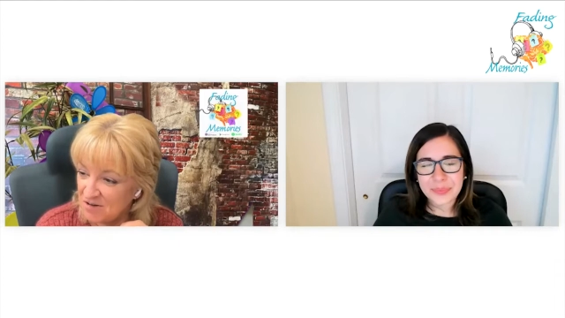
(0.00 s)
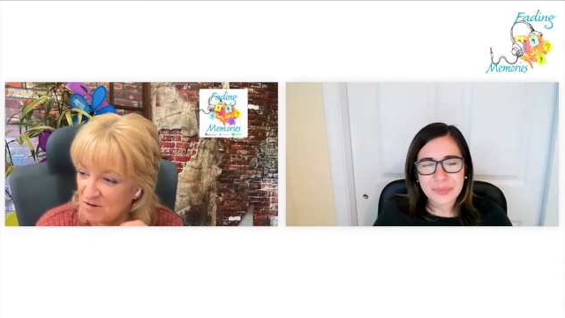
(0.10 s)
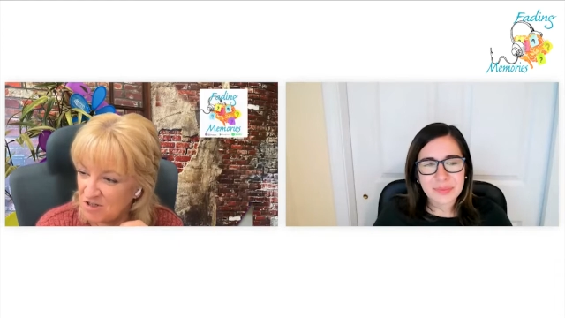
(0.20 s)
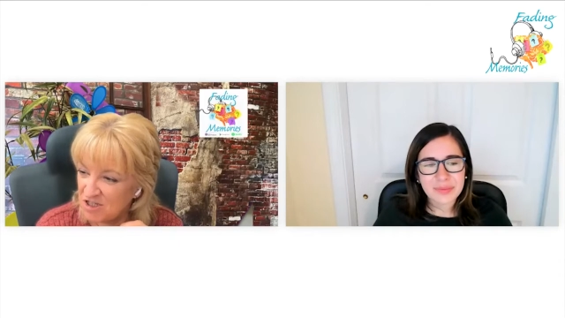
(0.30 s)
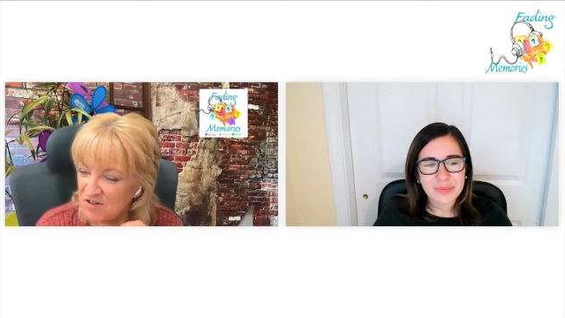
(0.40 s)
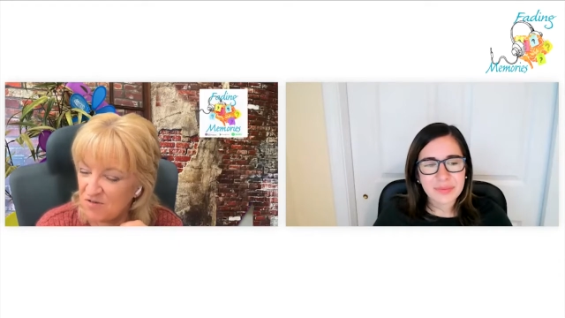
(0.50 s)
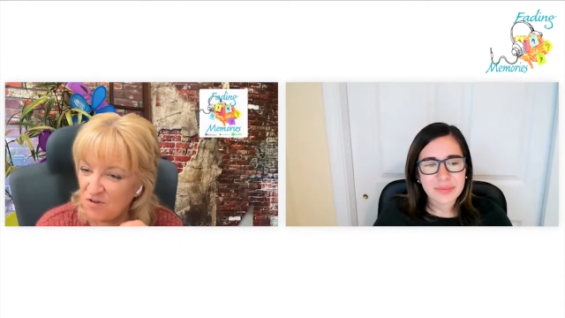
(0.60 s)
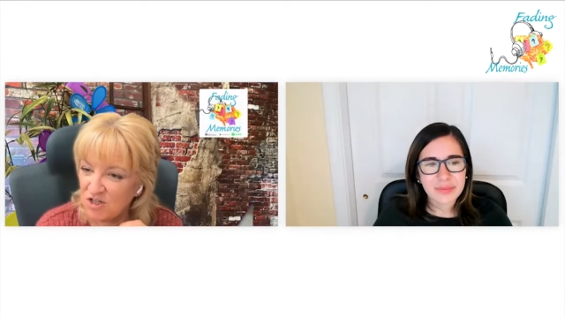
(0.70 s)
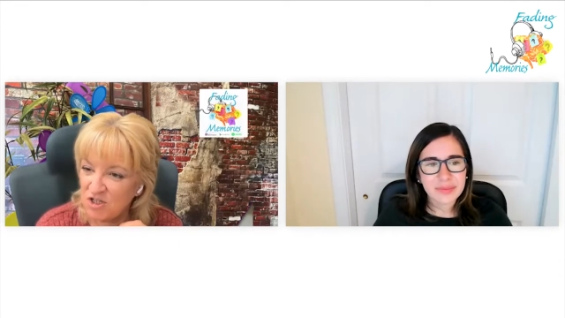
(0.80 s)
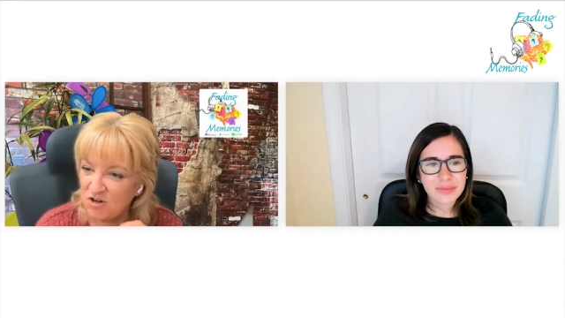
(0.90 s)
Speaker 1: or just the
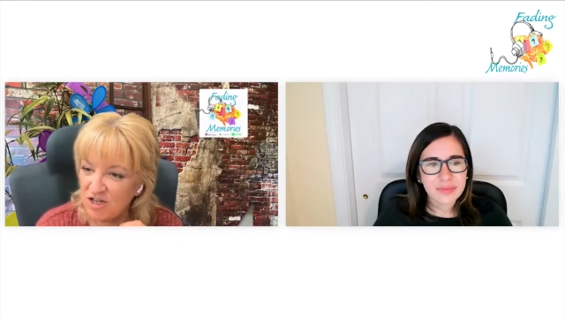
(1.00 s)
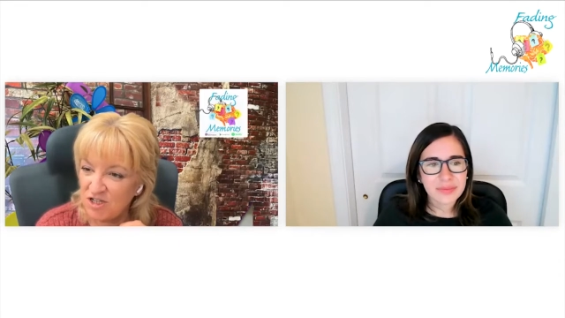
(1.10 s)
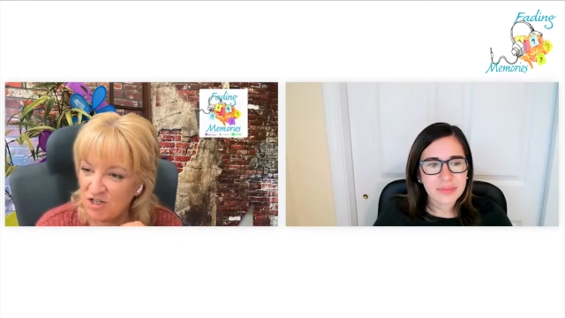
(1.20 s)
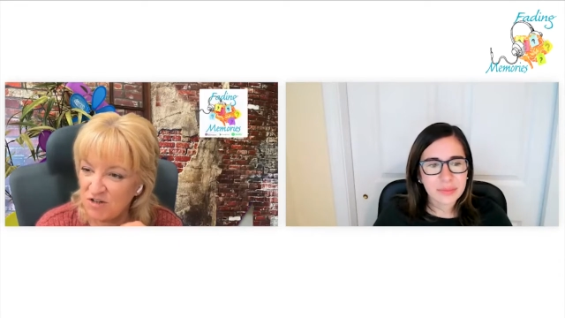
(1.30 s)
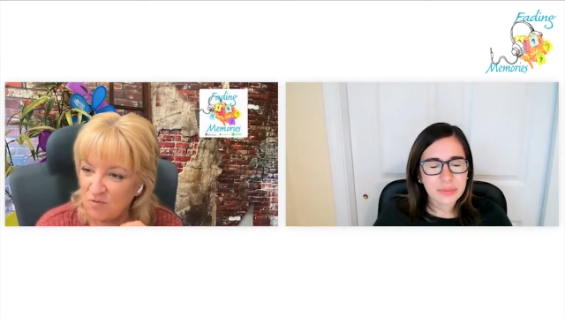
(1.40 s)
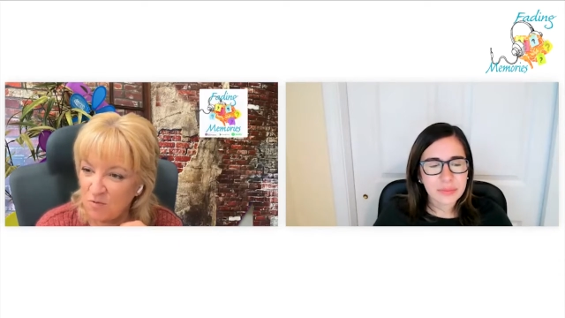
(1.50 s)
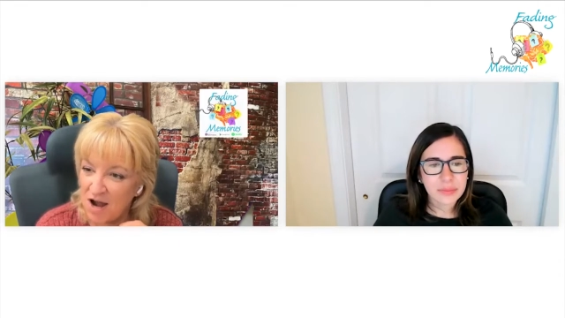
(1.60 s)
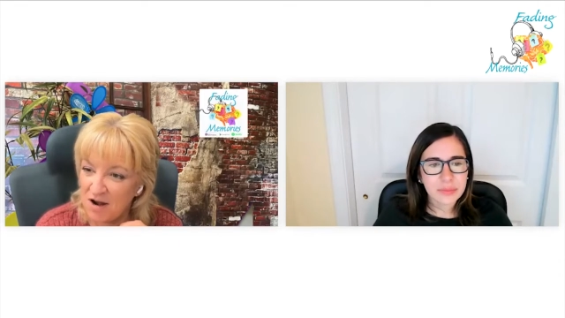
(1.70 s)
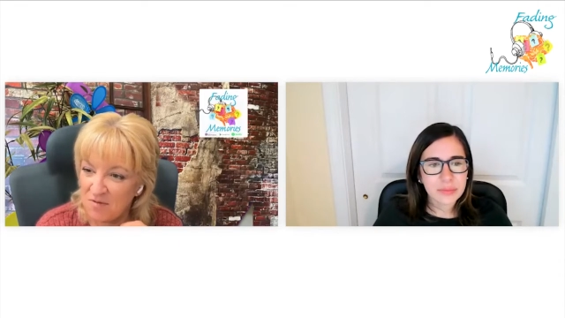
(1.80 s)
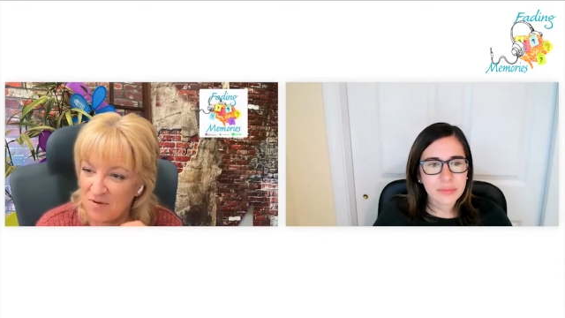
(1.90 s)
frustration of
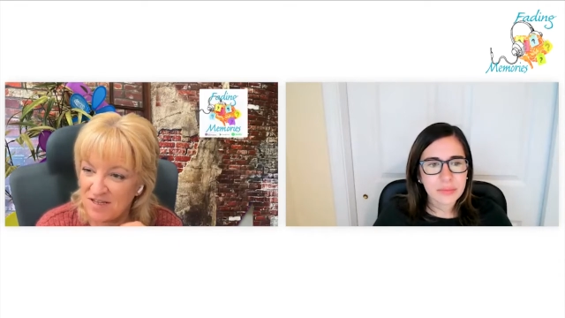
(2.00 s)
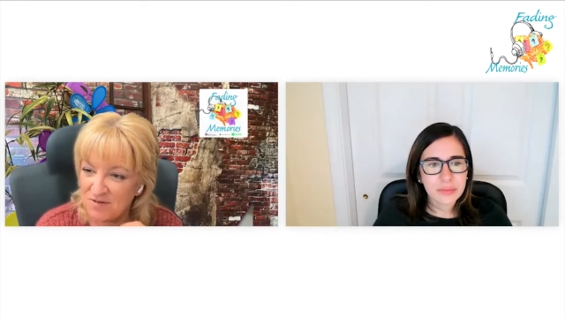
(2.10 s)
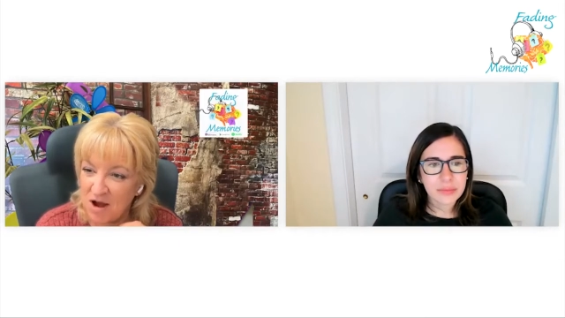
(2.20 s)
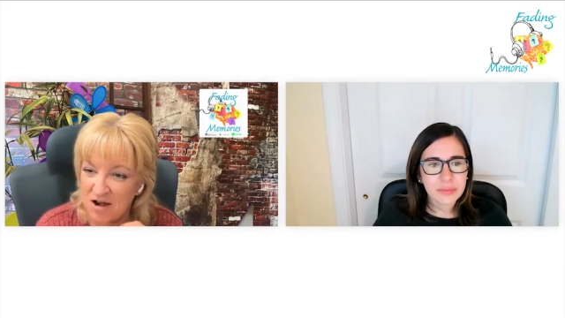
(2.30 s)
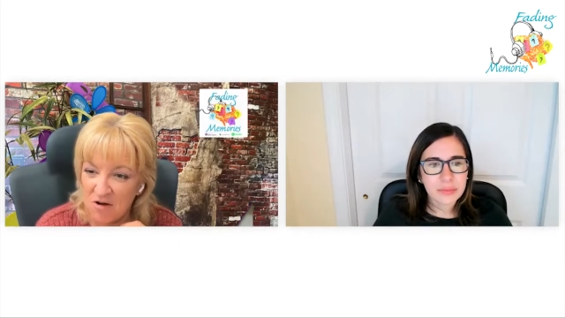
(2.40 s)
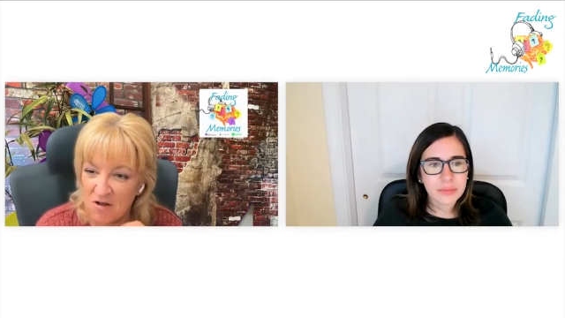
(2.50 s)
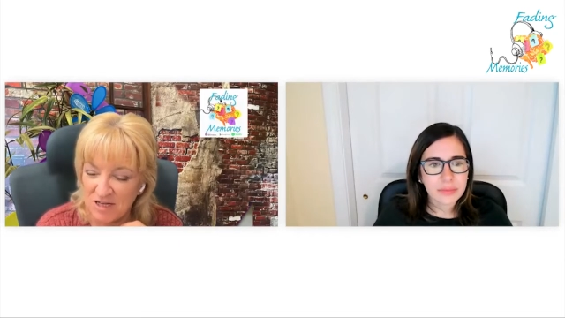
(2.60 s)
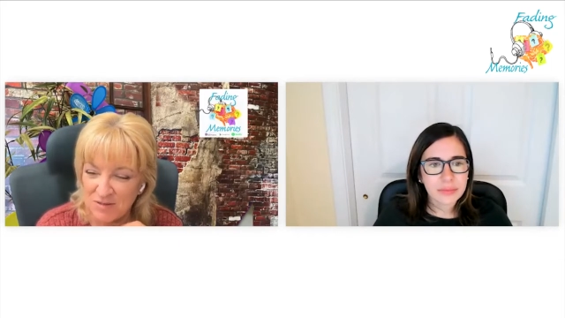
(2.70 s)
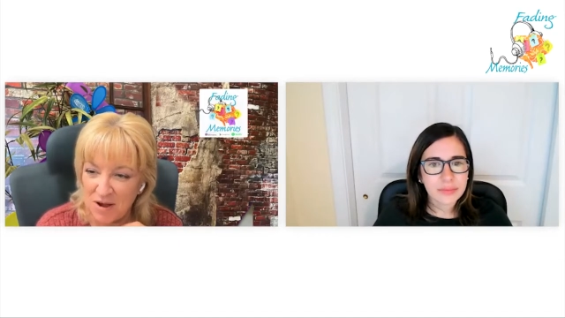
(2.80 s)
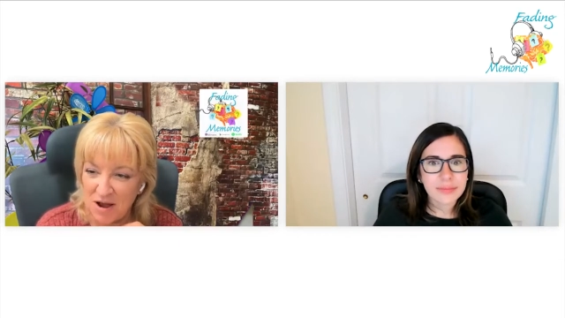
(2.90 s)
why are we why are all
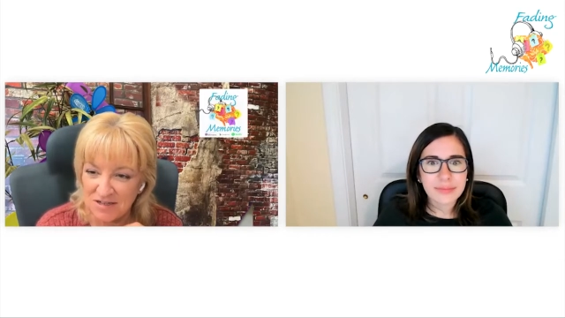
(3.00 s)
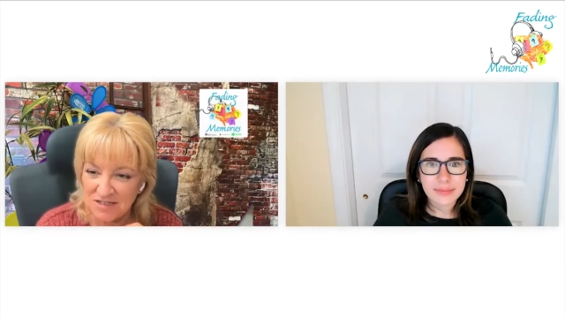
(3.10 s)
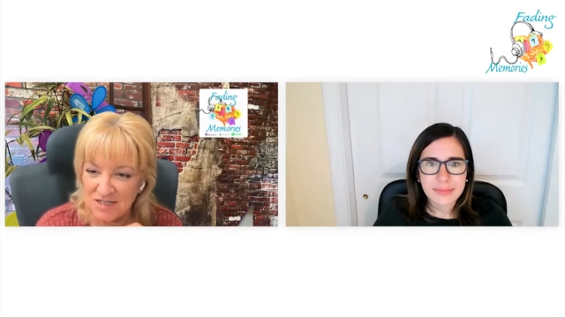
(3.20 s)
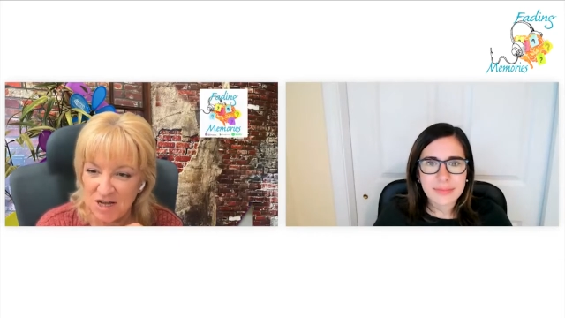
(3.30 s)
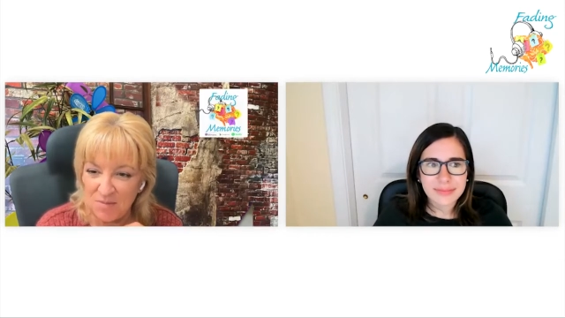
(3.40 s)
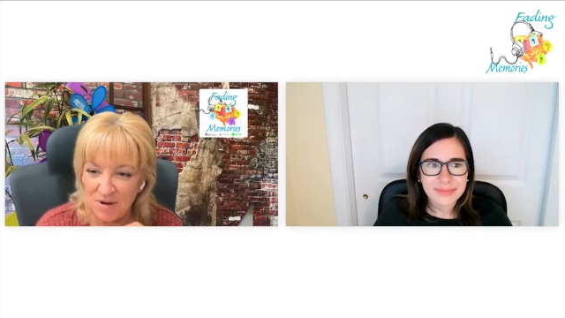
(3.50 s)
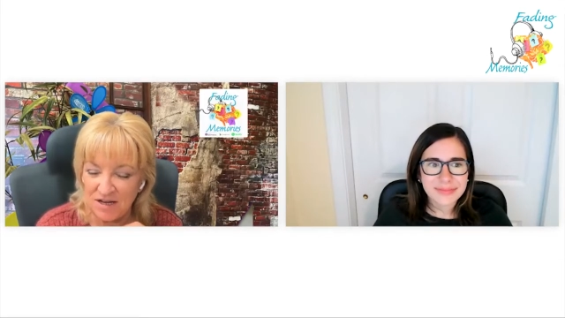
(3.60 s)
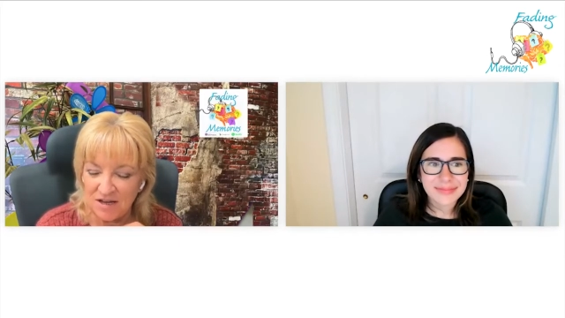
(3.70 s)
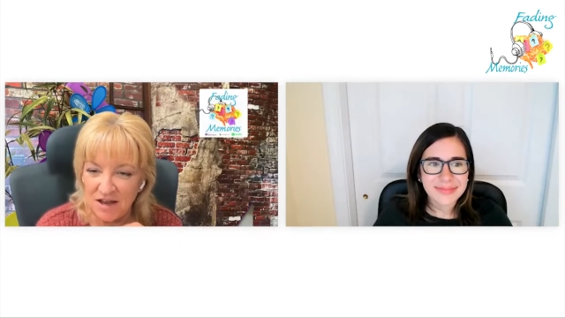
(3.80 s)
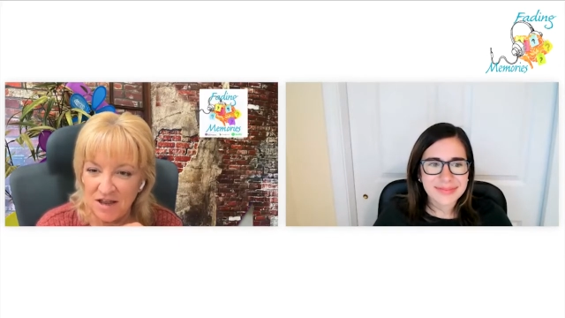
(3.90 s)
these boxes
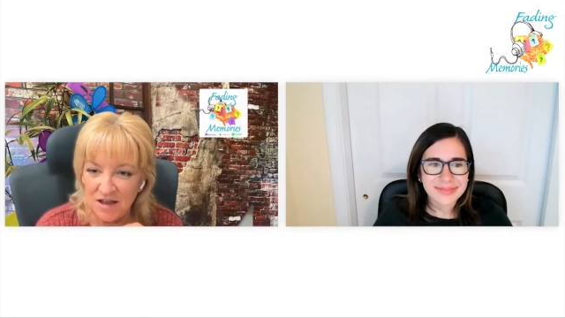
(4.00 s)
coming